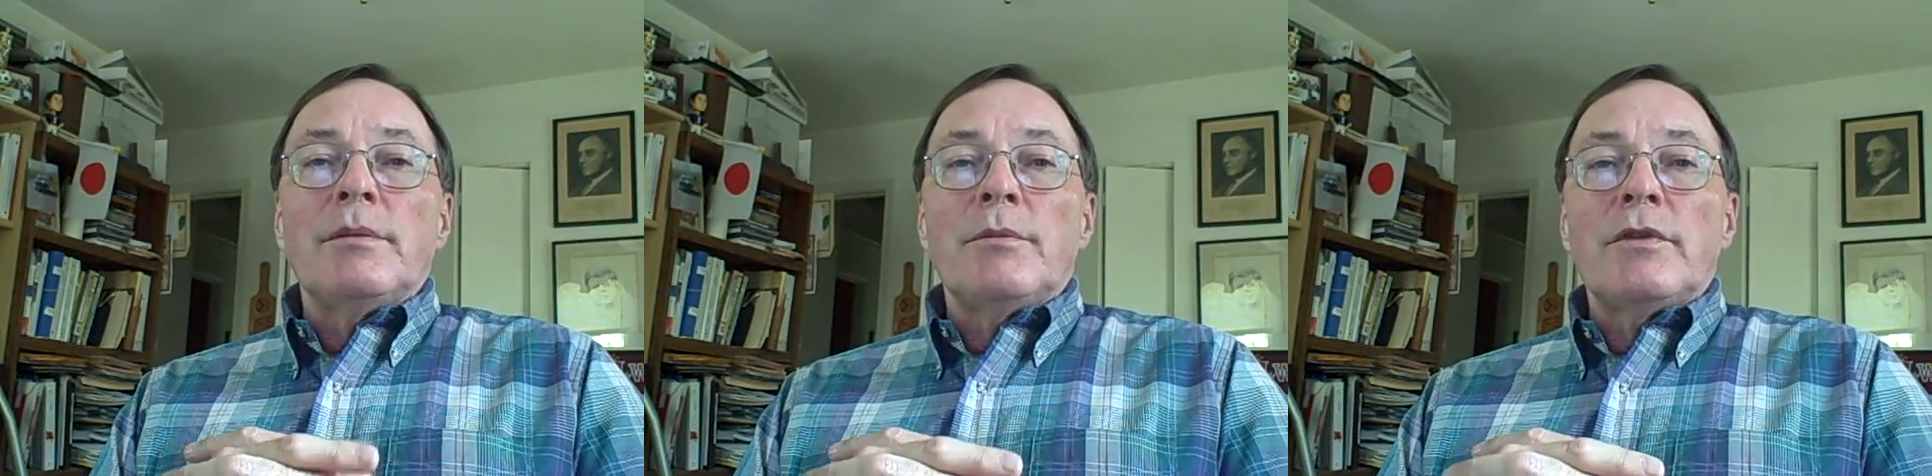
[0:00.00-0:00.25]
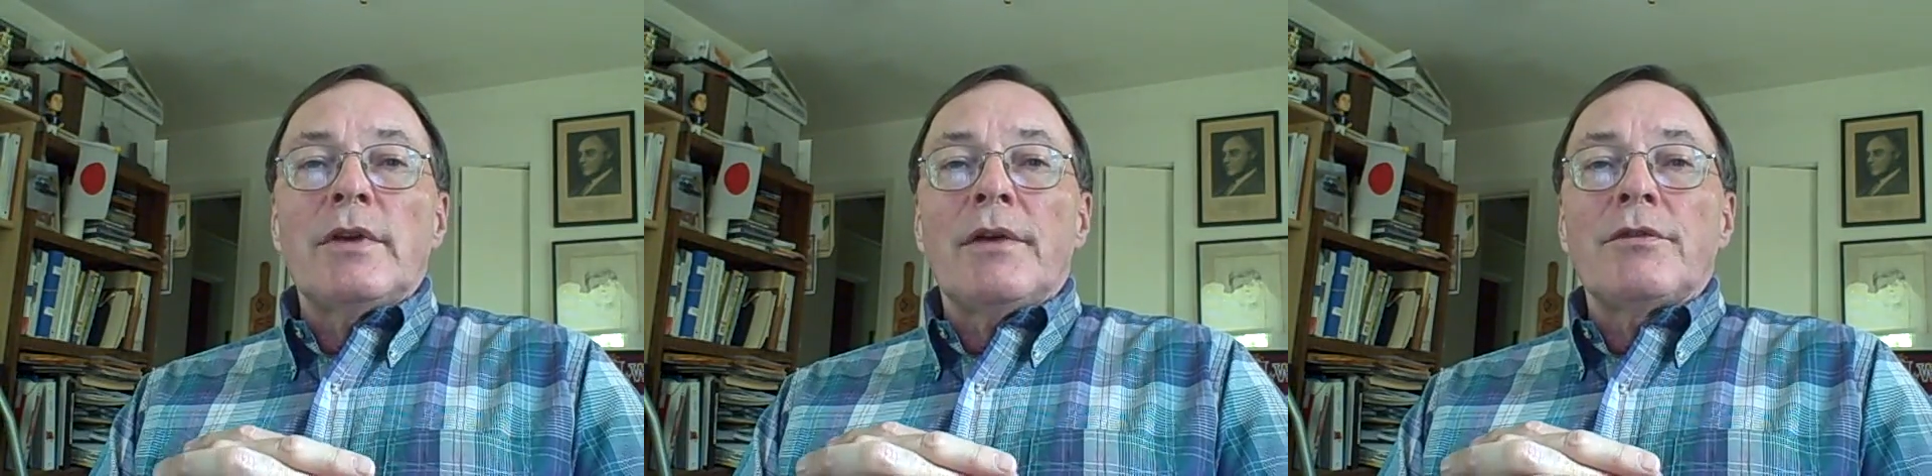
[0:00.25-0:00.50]

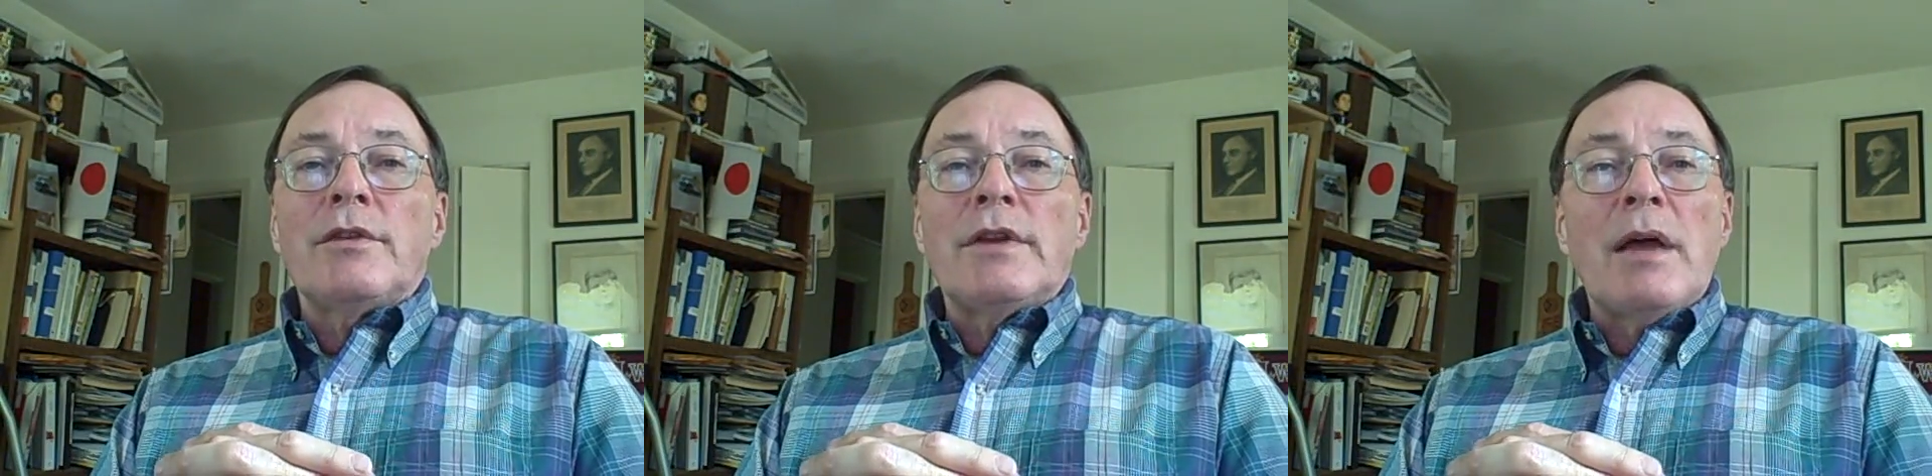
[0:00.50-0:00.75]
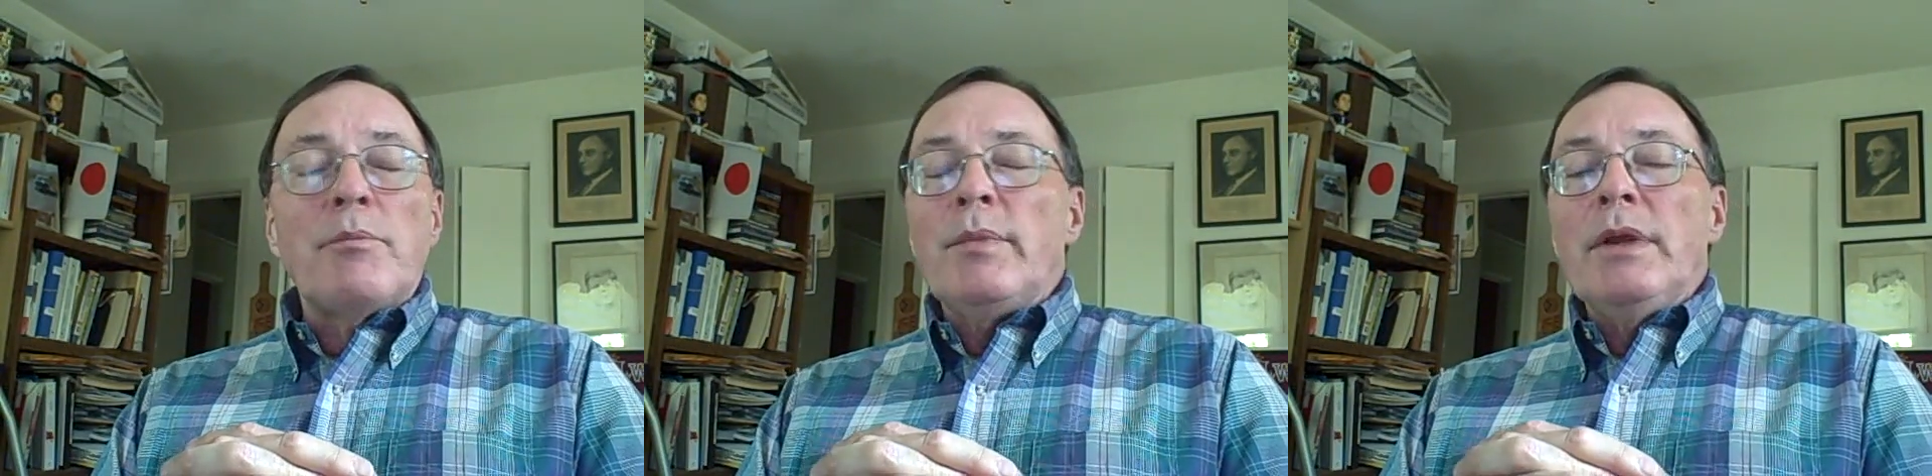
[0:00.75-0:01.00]
themselves and
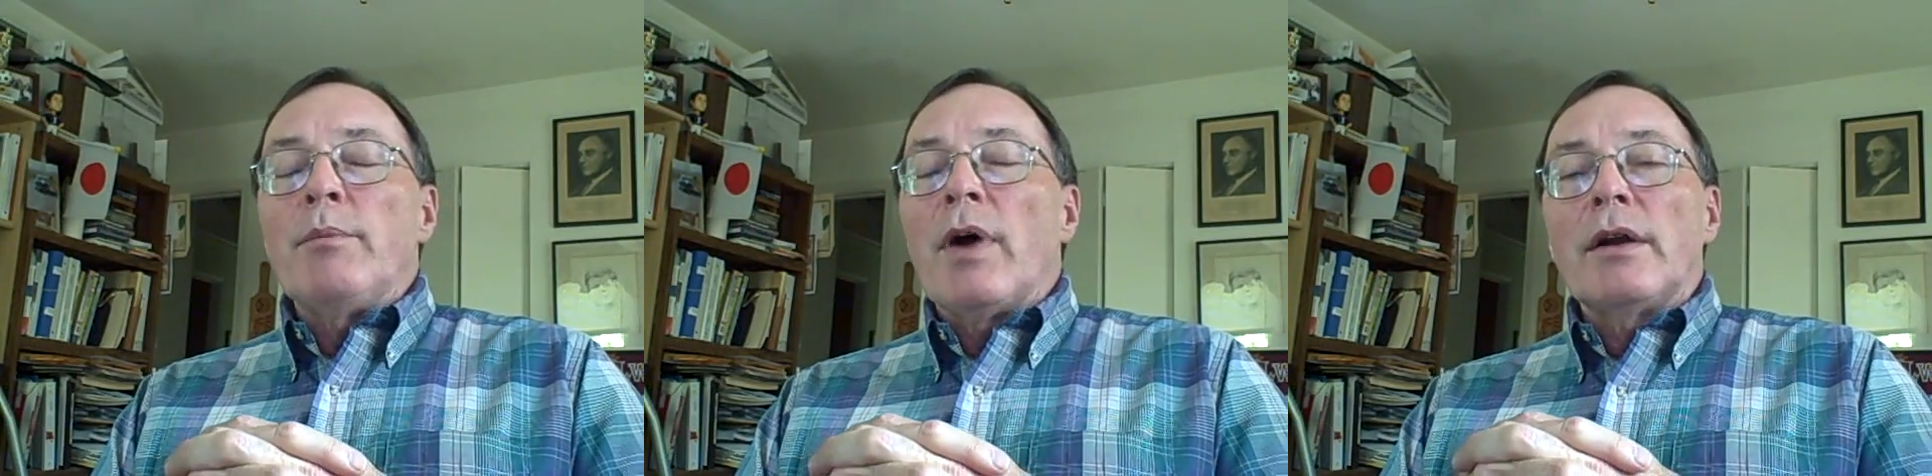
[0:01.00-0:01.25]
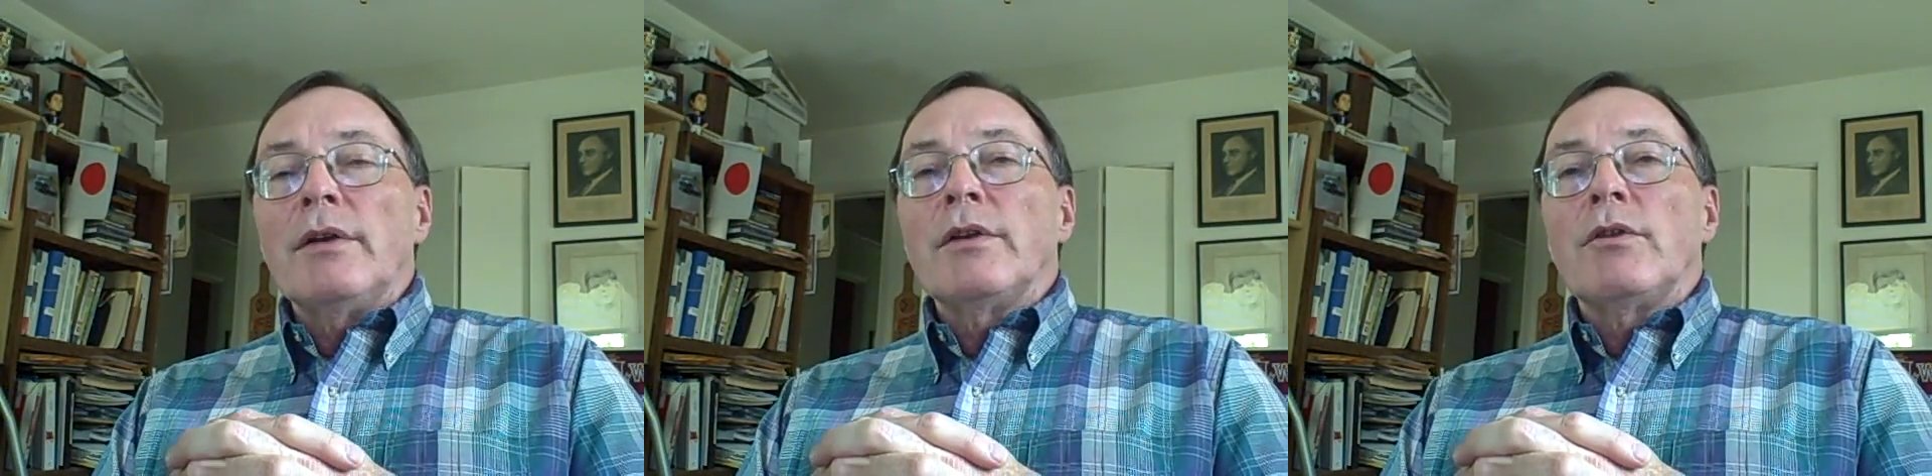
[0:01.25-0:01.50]
not be
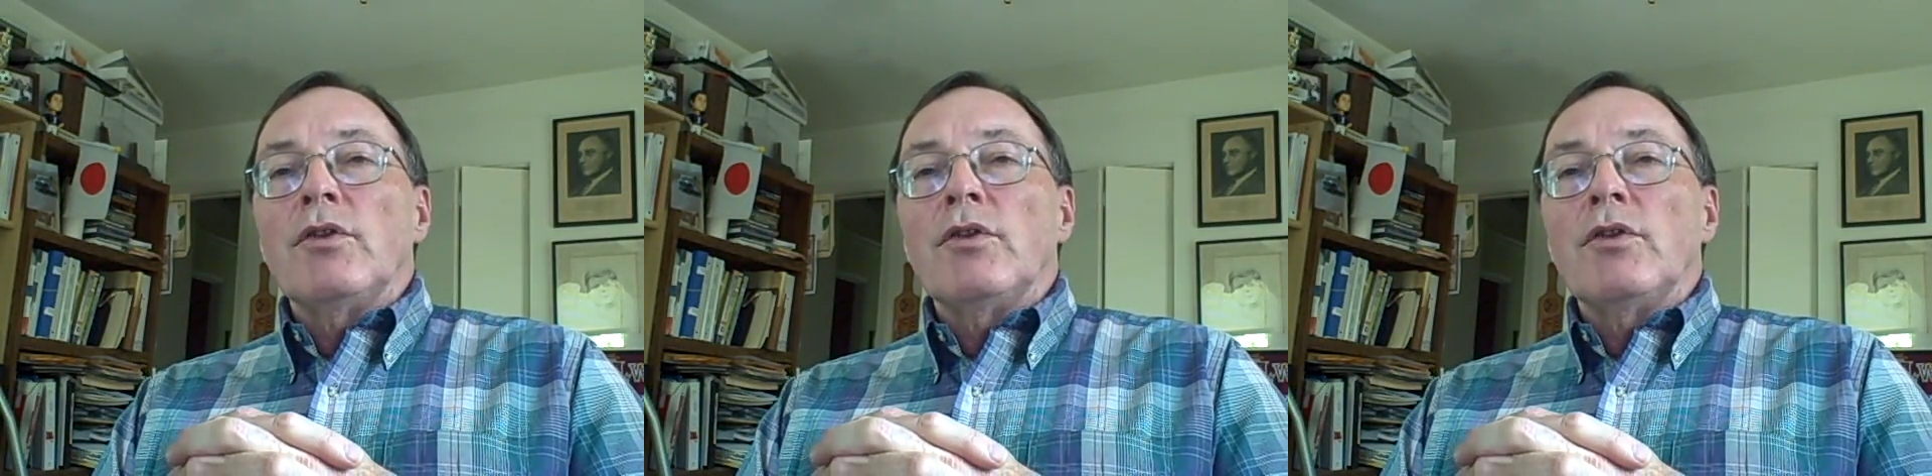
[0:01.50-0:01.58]
part of the